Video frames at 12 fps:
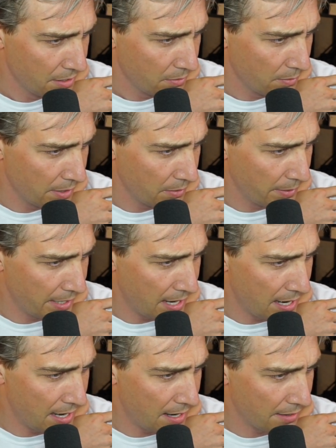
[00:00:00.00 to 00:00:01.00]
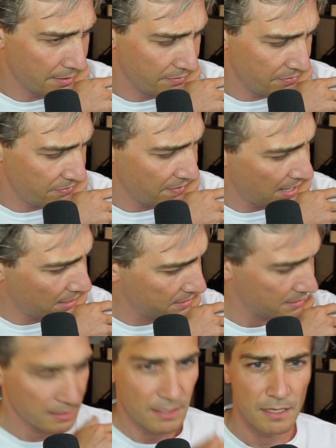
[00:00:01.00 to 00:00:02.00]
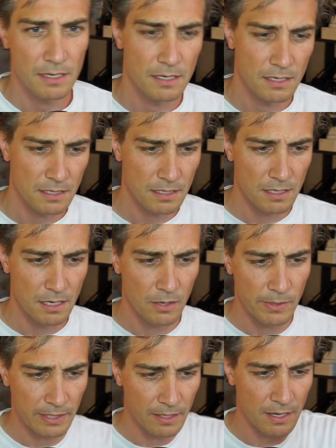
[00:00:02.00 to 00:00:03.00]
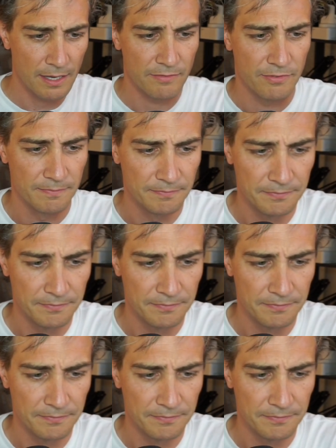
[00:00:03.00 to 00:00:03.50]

whether we are in fact going live.